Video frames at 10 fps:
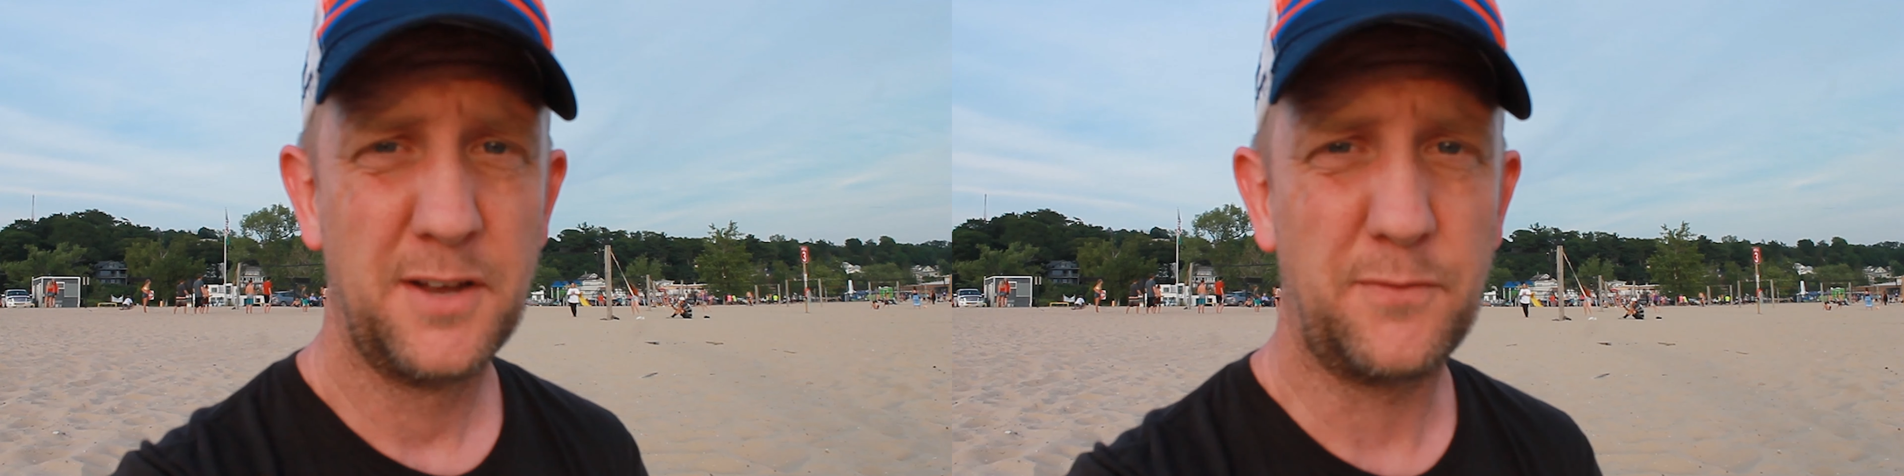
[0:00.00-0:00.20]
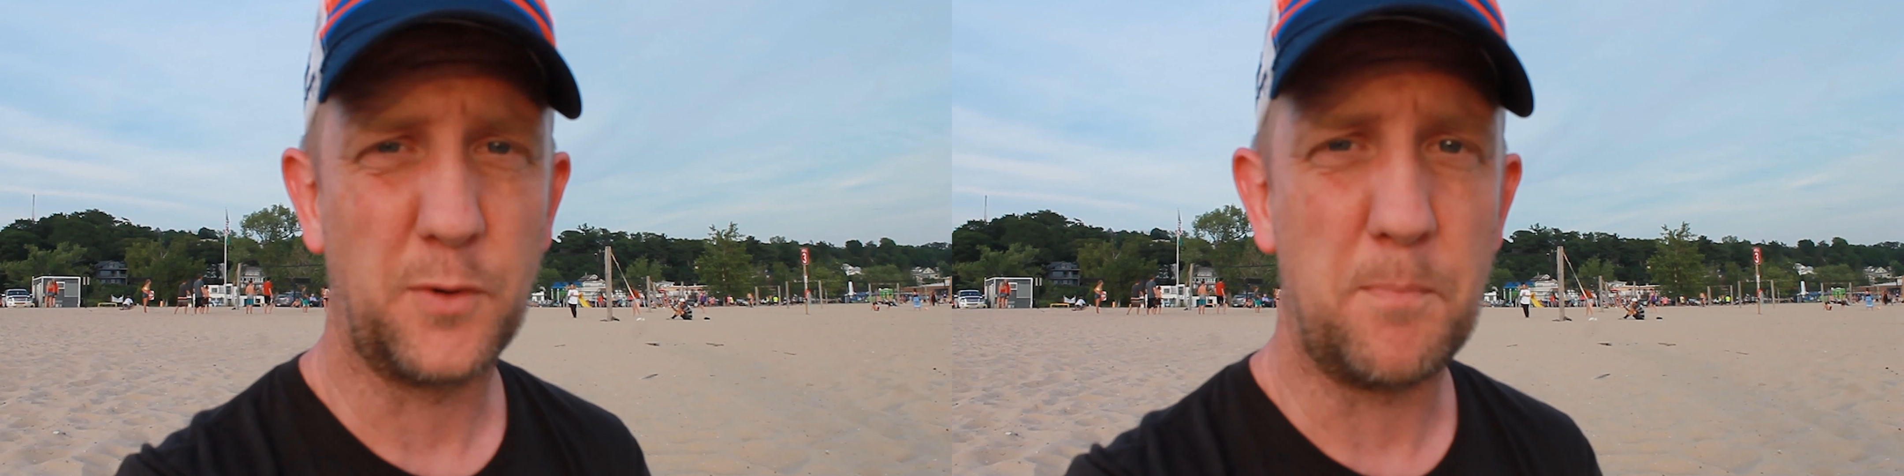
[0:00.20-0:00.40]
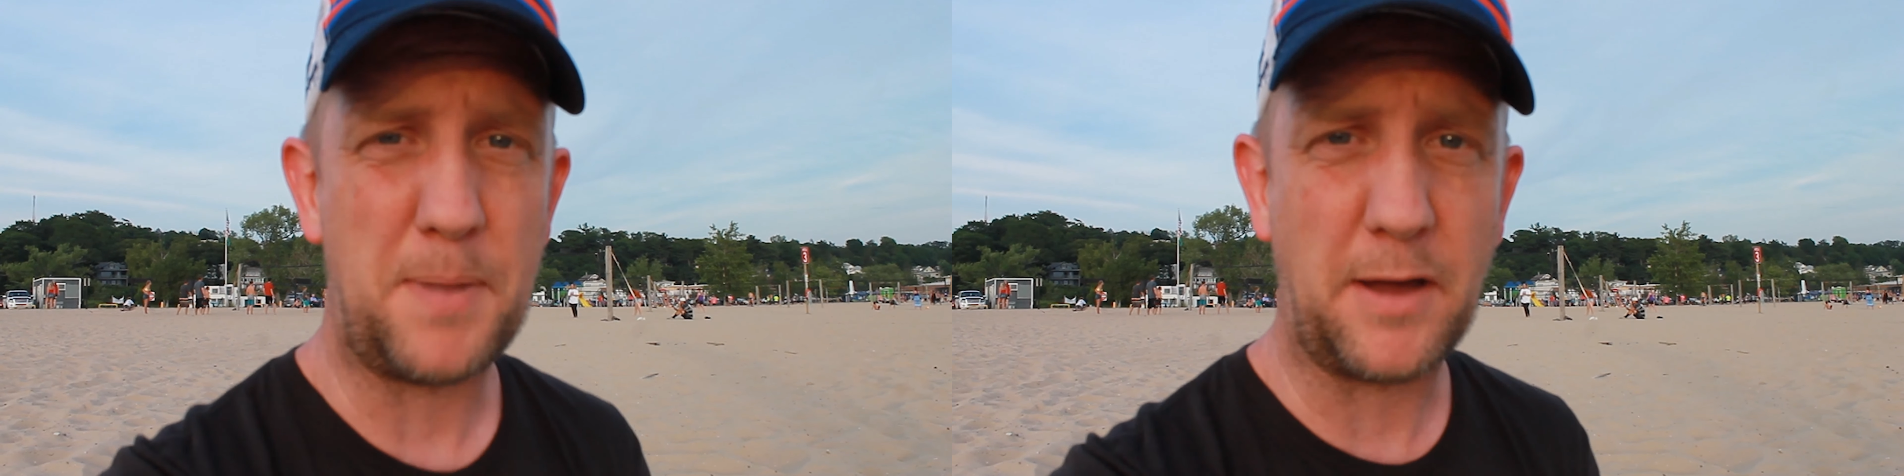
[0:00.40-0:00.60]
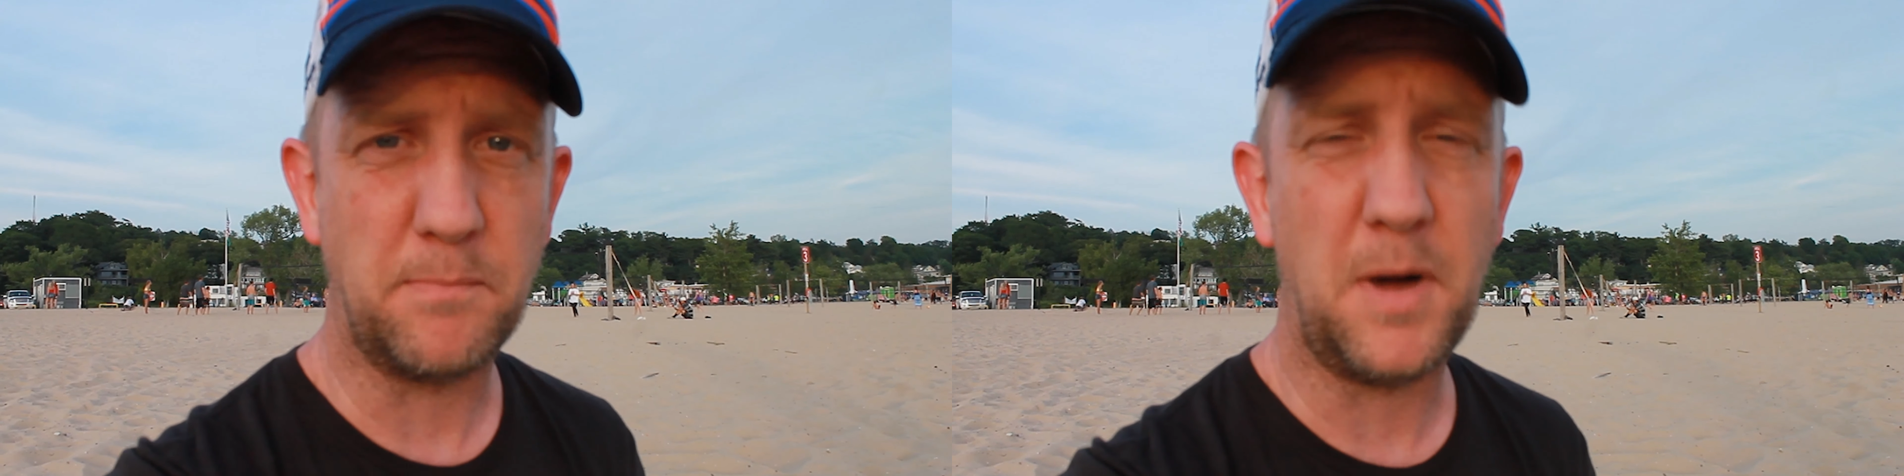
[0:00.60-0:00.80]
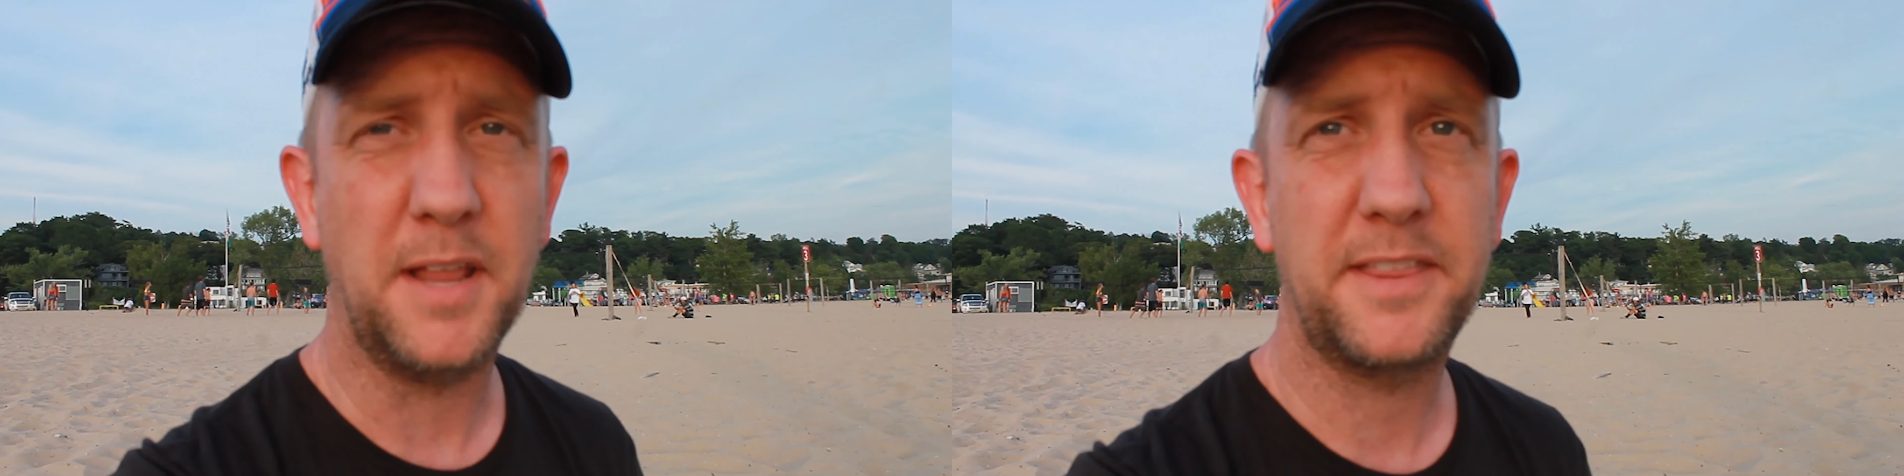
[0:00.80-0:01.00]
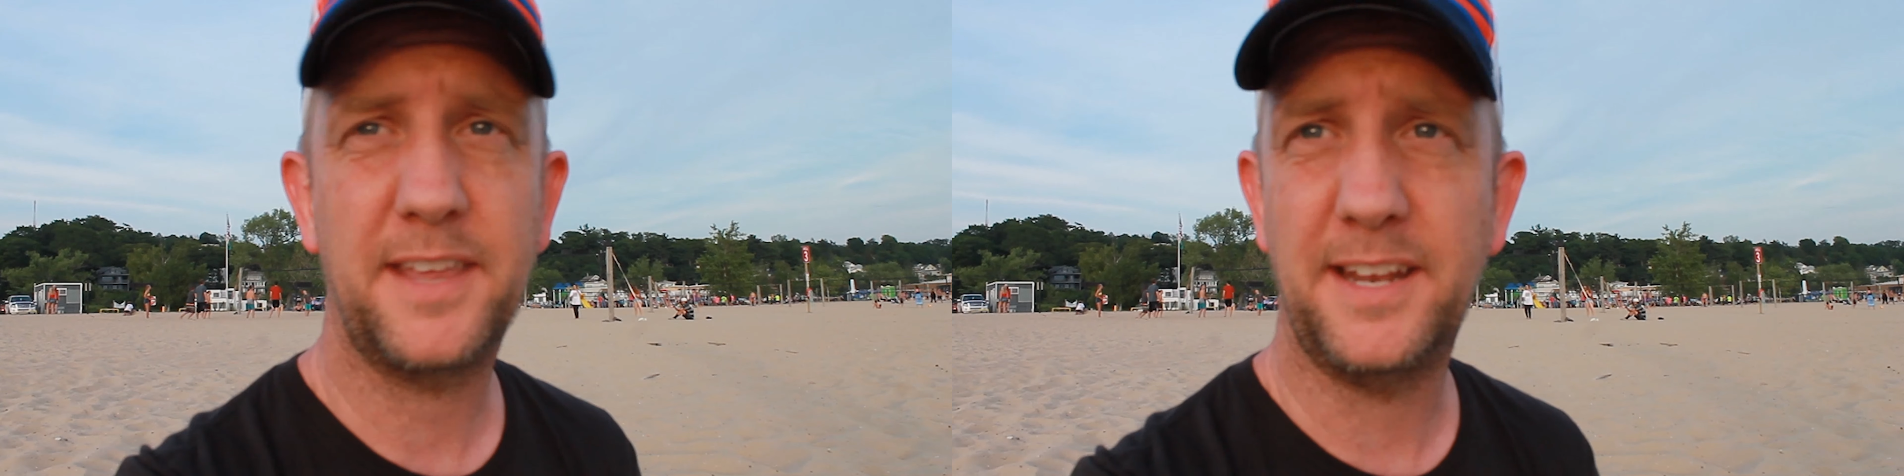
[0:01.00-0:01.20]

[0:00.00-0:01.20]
for about a month,